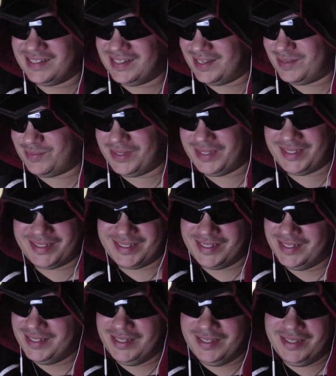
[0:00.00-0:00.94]
I mean,
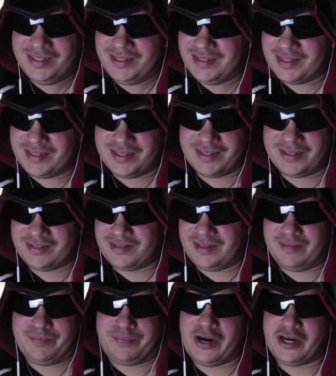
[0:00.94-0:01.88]

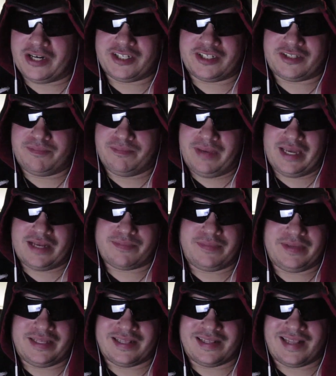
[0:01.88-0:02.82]
some part just made
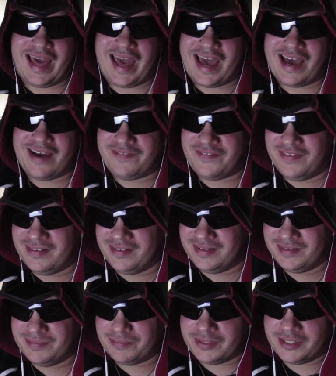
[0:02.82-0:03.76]
me laugh,
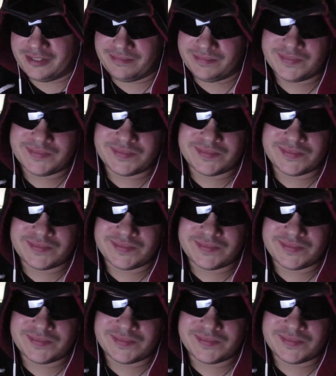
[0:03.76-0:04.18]
but